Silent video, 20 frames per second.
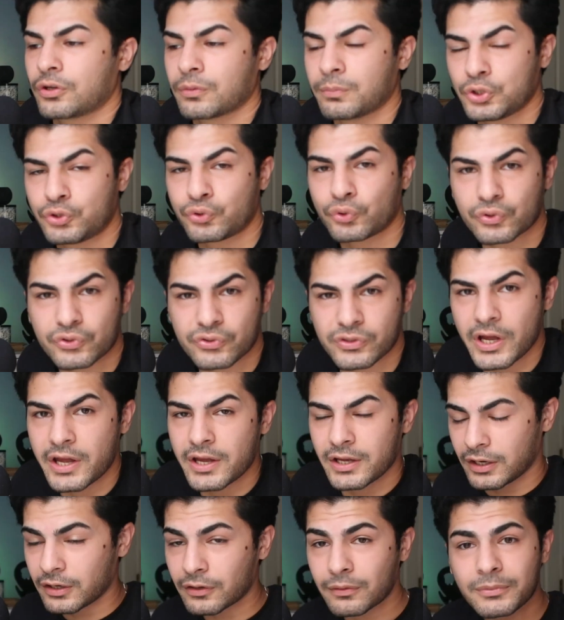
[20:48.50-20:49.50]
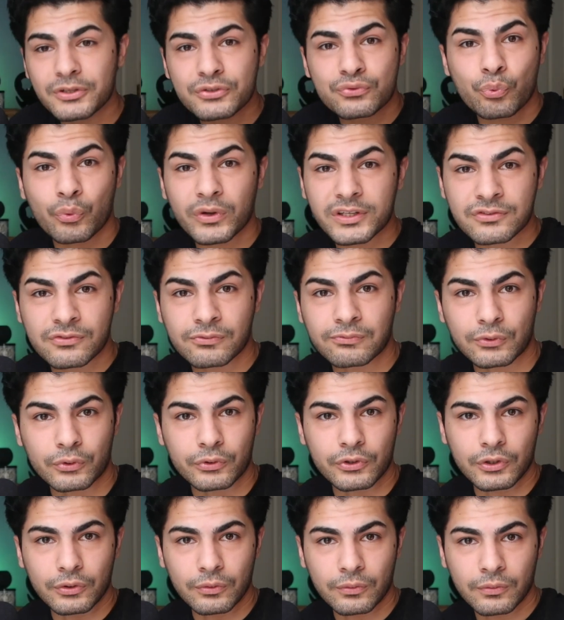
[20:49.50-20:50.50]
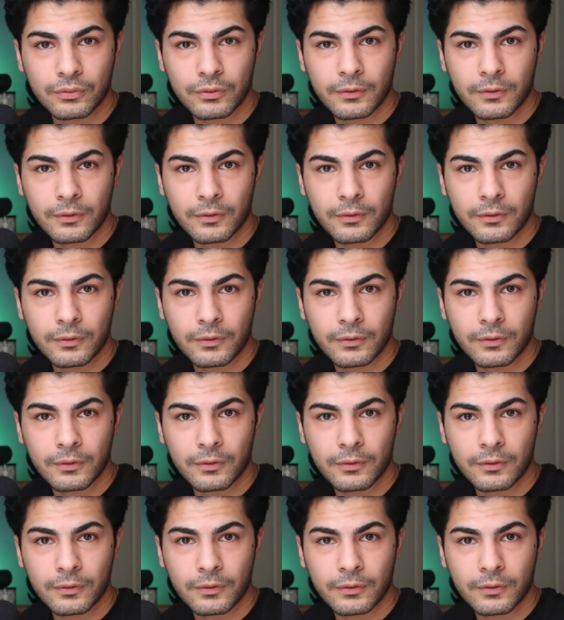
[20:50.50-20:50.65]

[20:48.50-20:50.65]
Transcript: could be shorts. It could be sweats for you.